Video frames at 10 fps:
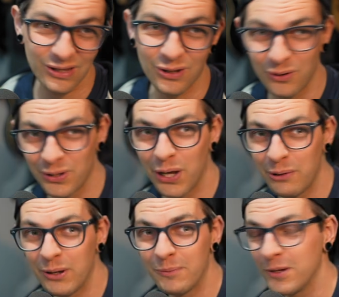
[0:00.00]
a lot
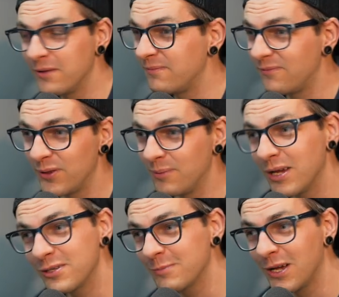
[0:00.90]
lower, but for the
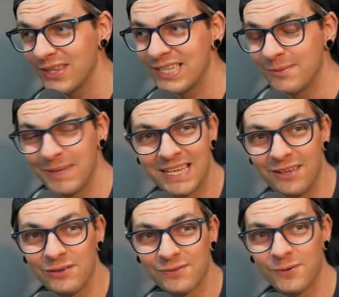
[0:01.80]
most part these are being
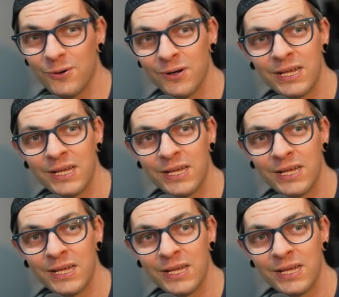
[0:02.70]
used for